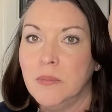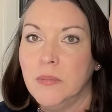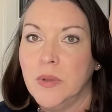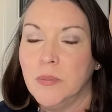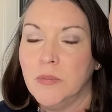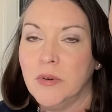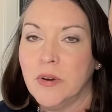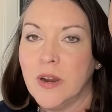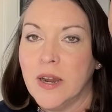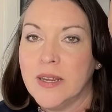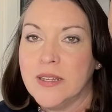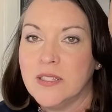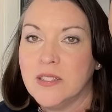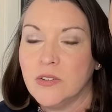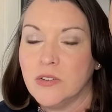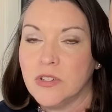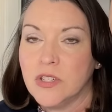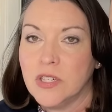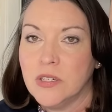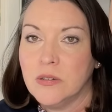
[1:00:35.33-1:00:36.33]
memorize
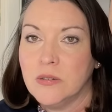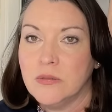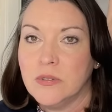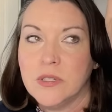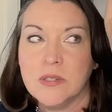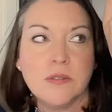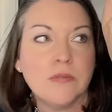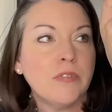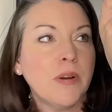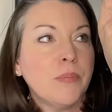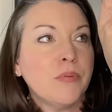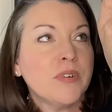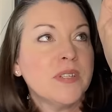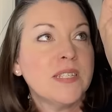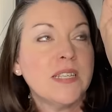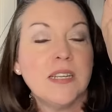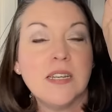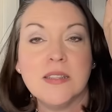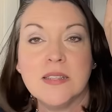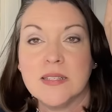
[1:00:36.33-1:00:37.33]
or to, to
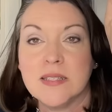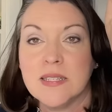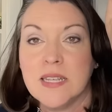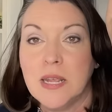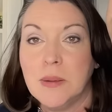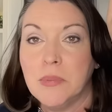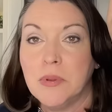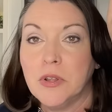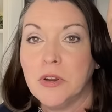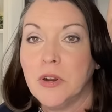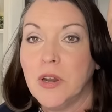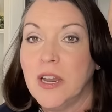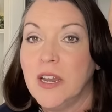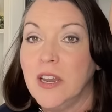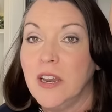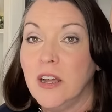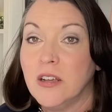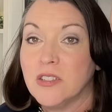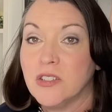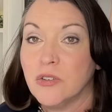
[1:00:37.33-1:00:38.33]
represent in the sampler, and
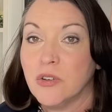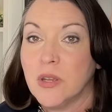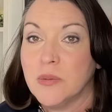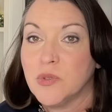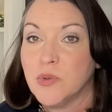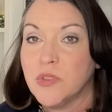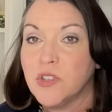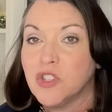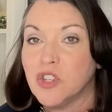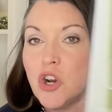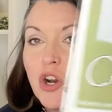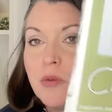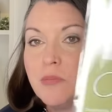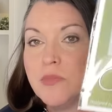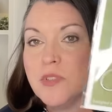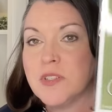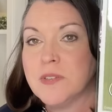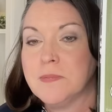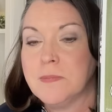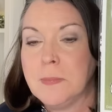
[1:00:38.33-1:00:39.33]
it also comes with the
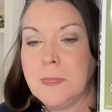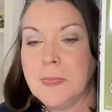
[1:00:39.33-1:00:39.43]
charms.